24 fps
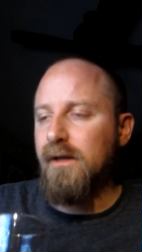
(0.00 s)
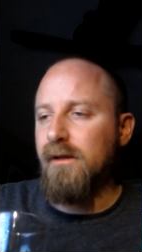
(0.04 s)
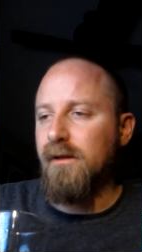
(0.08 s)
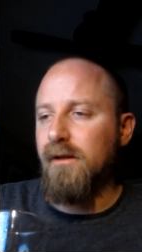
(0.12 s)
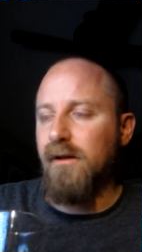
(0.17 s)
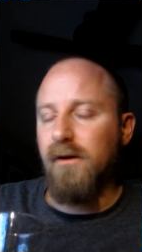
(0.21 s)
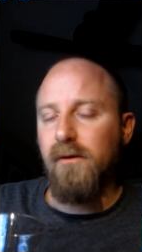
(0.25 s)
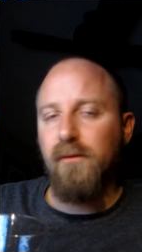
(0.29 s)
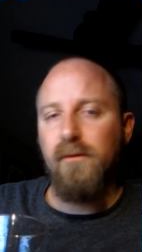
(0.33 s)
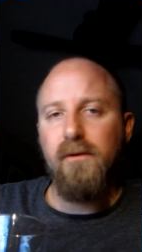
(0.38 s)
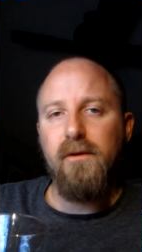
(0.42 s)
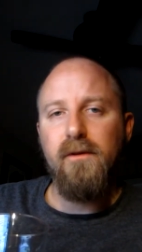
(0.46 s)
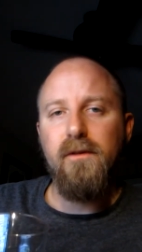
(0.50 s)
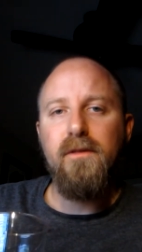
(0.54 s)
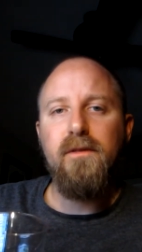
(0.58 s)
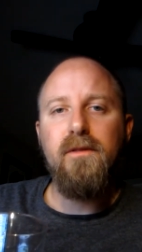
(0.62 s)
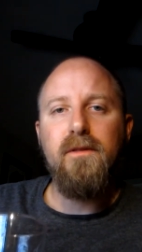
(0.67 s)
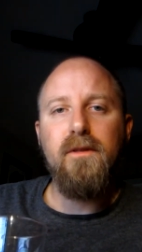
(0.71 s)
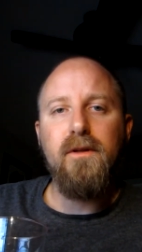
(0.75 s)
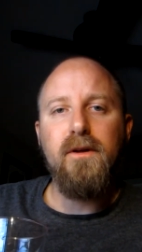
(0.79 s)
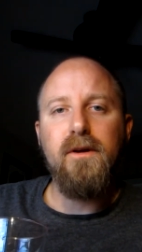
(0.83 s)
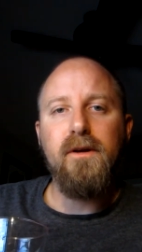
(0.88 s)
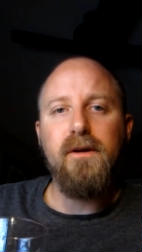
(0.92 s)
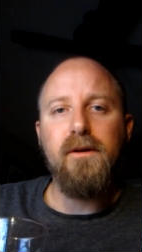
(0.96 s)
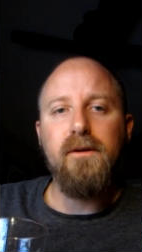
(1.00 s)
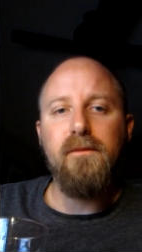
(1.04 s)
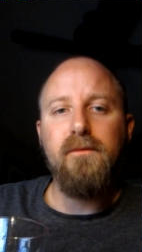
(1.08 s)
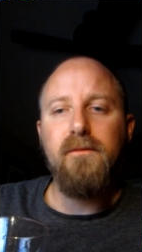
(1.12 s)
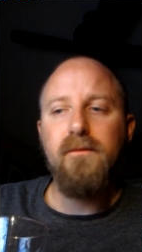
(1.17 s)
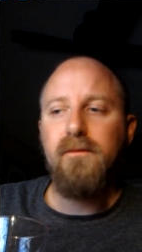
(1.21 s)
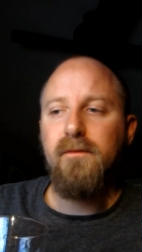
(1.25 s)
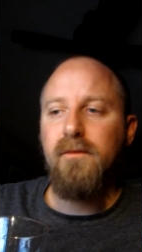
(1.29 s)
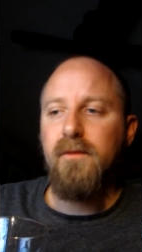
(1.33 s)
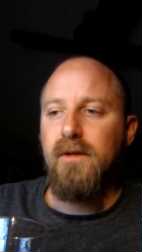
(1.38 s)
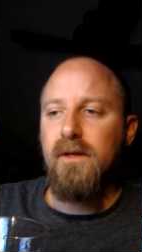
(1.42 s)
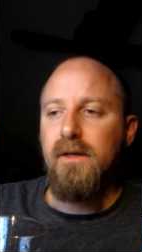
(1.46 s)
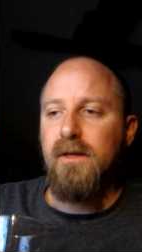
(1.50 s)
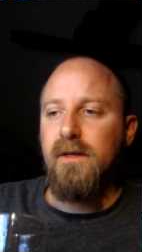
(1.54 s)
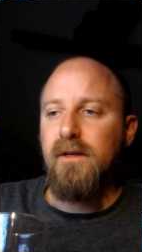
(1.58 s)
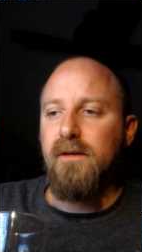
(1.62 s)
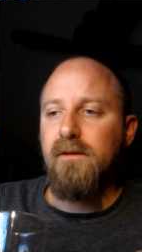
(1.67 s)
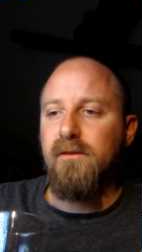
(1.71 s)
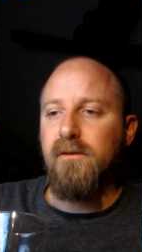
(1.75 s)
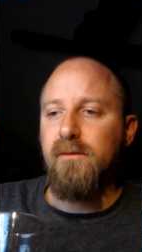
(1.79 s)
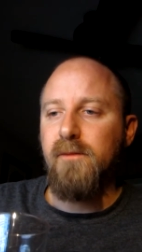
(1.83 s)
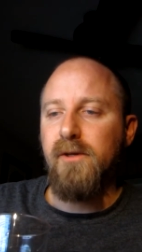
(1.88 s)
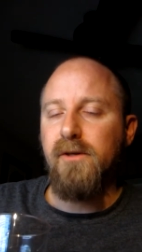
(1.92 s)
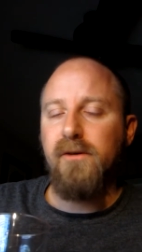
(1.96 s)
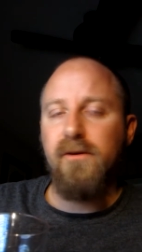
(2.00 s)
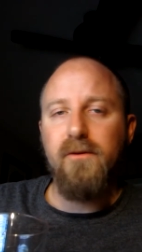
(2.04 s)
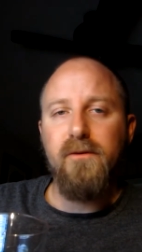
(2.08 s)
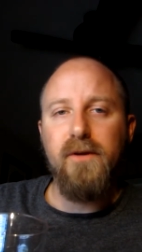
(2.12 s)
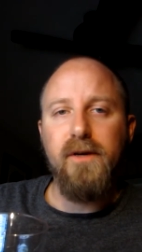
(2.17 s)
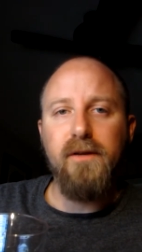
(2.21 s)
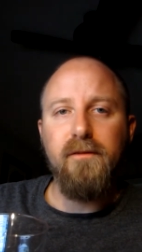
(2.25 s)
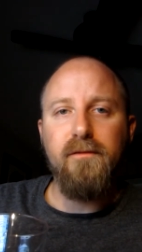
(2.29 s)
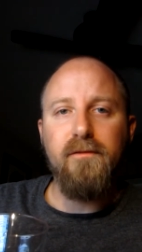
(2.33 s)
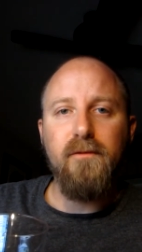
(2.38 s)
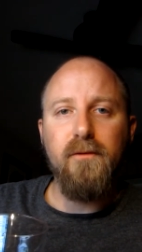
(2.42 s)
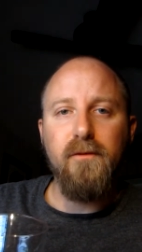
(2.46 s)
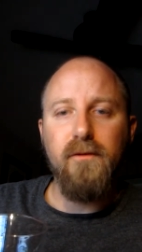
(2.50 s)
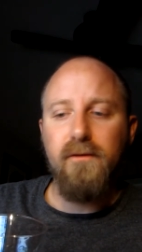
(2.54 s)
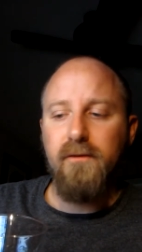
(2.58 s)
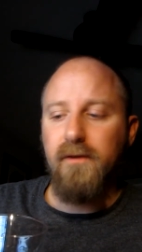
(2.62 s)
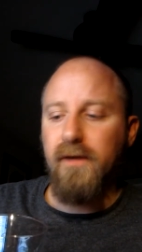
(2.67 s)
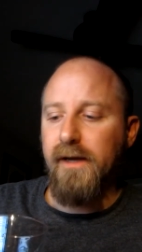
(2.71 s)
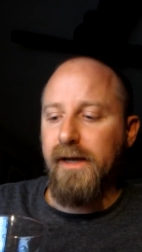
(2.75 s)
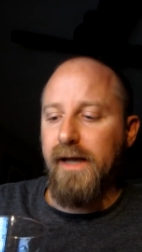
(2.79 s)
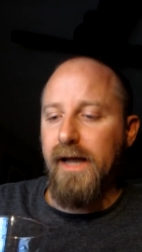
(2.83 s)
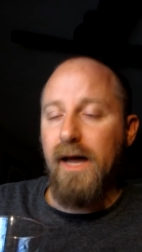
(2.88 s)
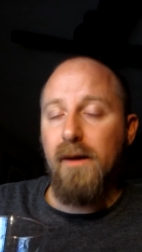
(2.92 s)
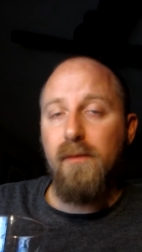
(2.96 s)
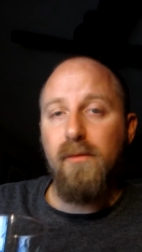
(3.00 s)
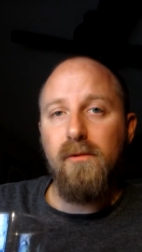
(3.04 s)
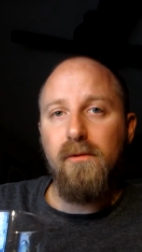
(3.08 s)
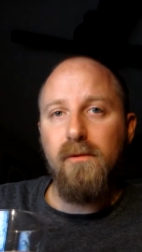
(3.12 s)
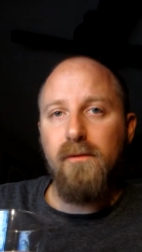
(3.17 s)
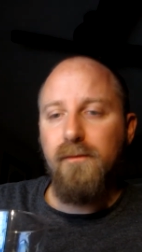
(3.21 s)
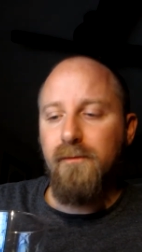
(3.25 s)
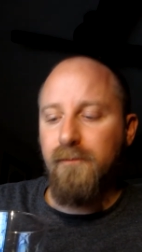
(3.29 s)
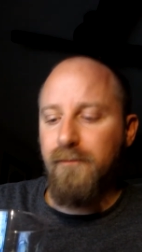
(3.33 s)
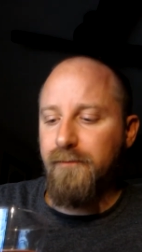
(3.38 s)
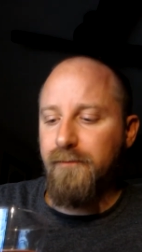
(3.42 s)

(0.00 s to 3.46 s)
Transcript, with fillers: along with uh, some of your green fruits like apple.